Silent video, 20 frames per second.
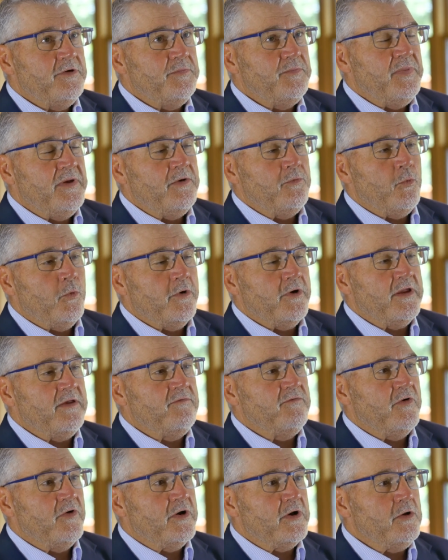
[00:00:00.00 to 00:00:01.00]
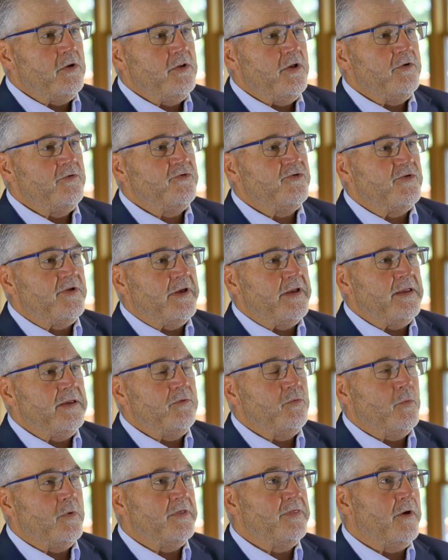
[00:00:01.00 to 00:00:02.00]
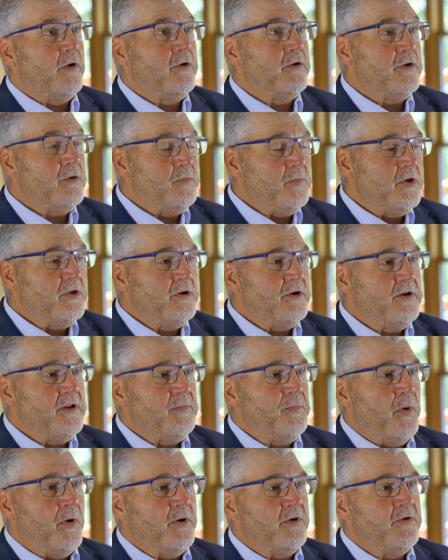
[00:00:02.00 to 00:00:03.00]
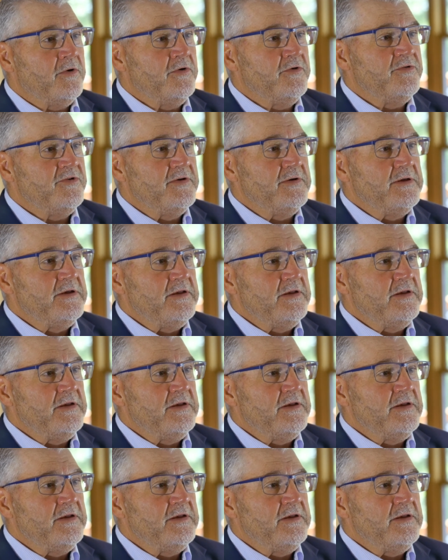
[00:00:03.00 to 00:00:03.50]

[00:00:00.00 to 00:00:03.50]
been working very closely with our community partners